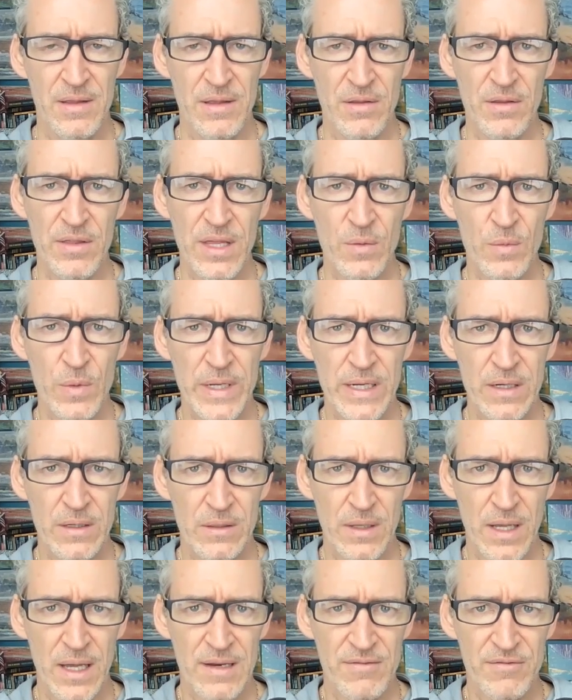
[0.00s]
The other thing we
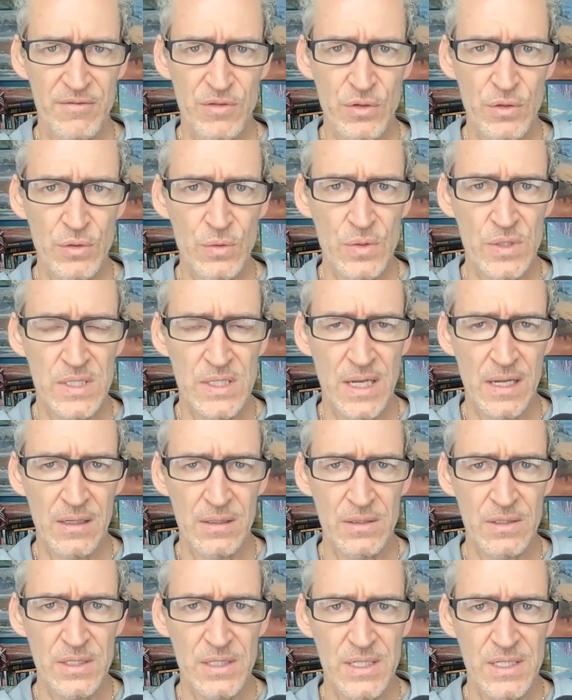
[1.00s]
hear a lot of new
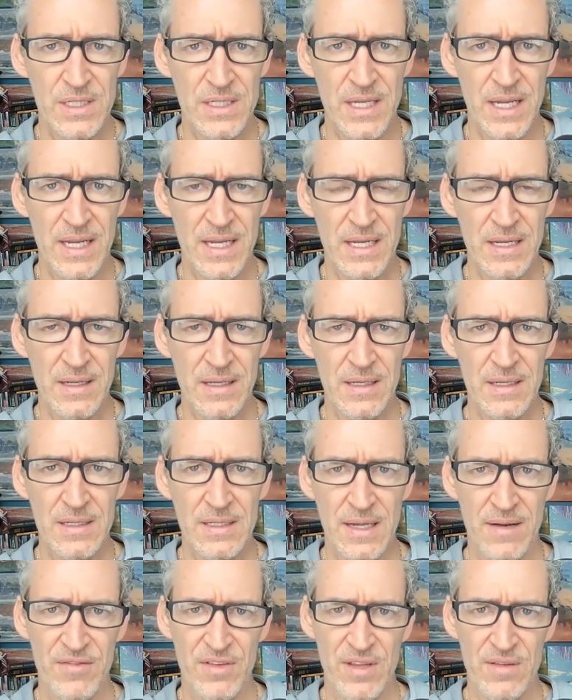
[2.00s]
sellers saying
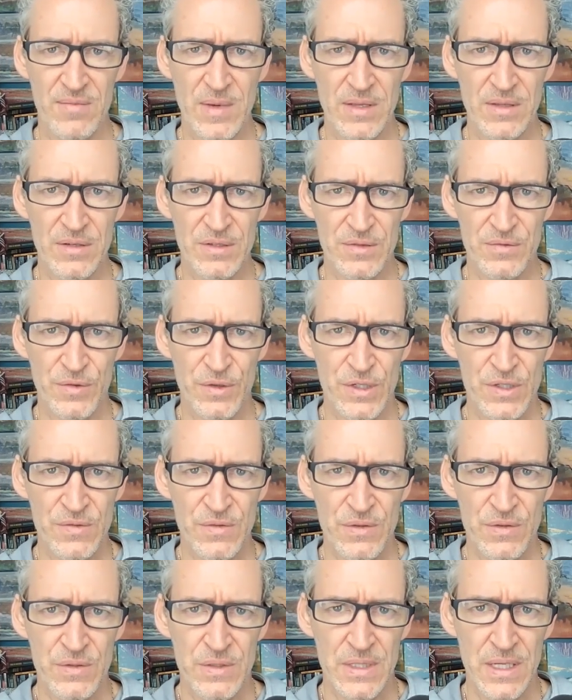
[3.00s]
is after they've made those
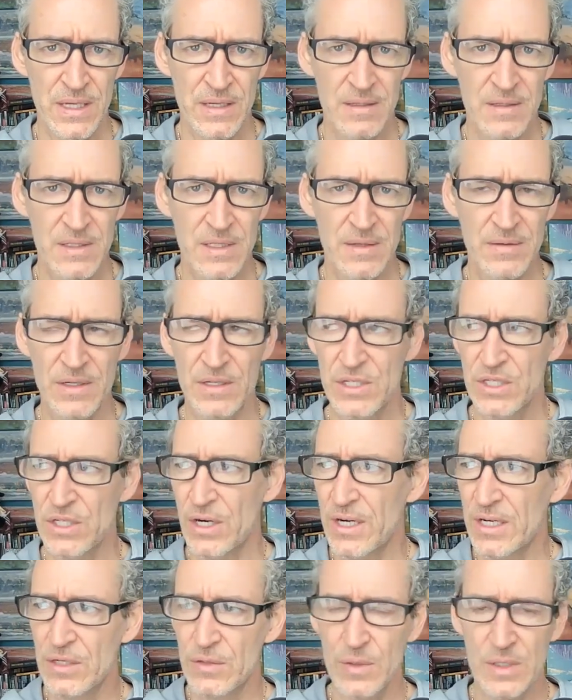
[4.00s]
first few sales and they're
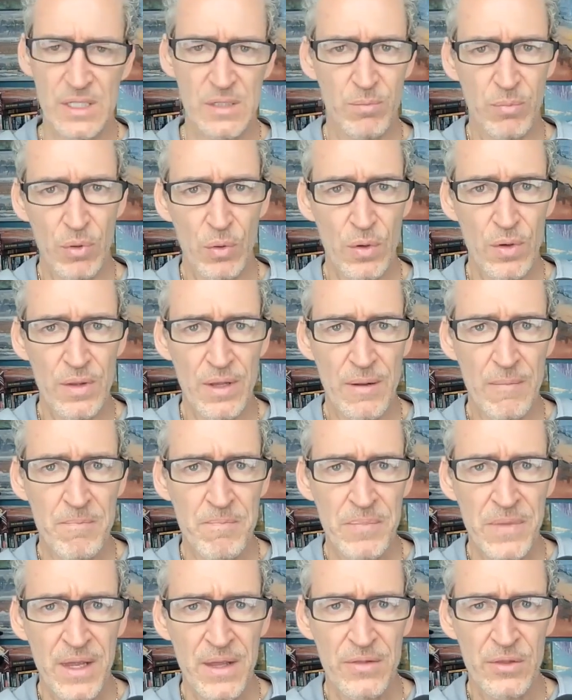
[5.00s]
starting to explore
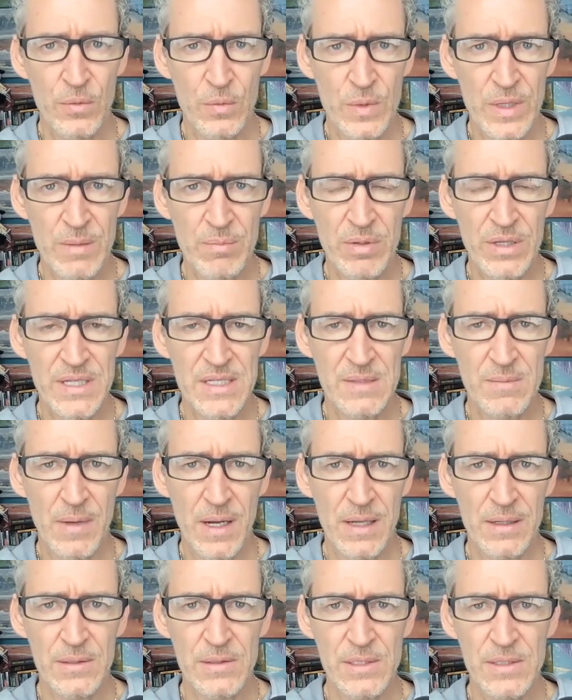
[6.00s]
the, the replens
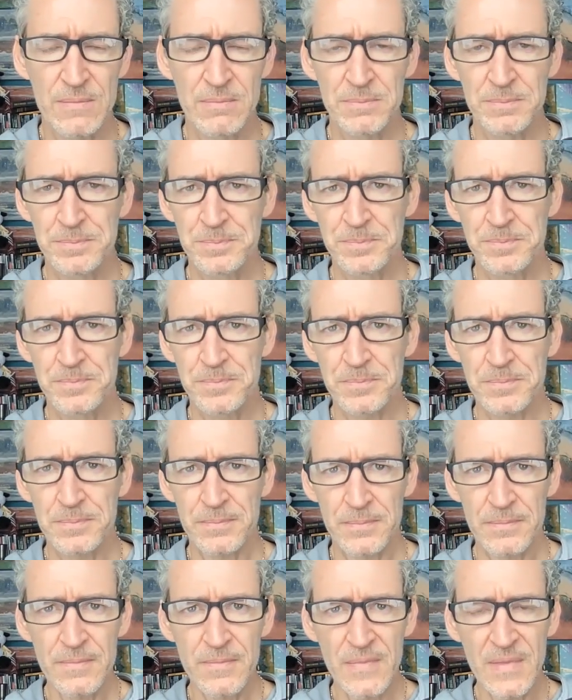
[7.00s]
models,
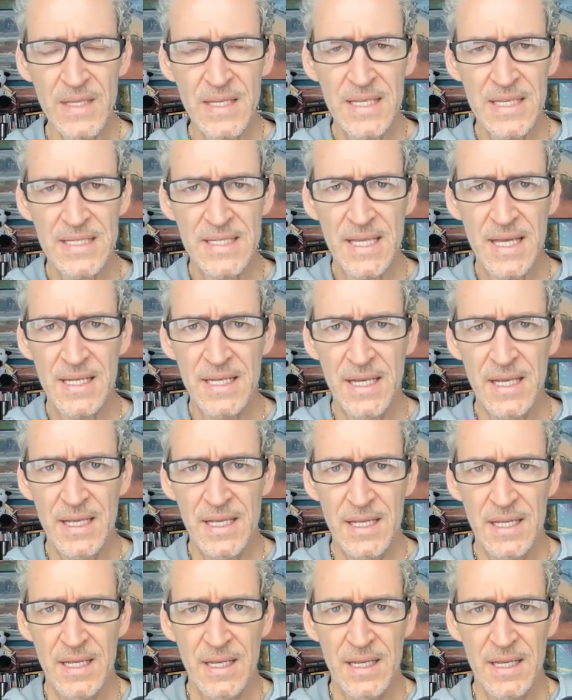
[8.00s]
is that,